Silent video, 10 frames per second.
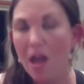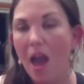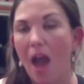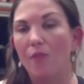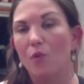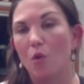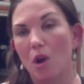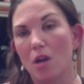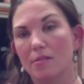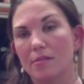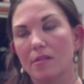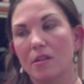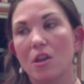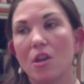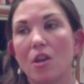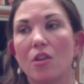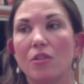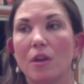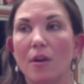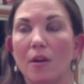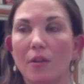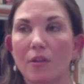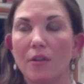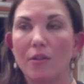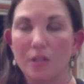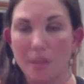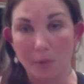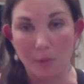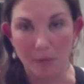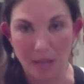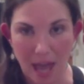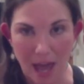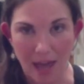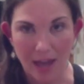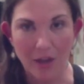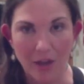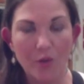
and of course the WPBA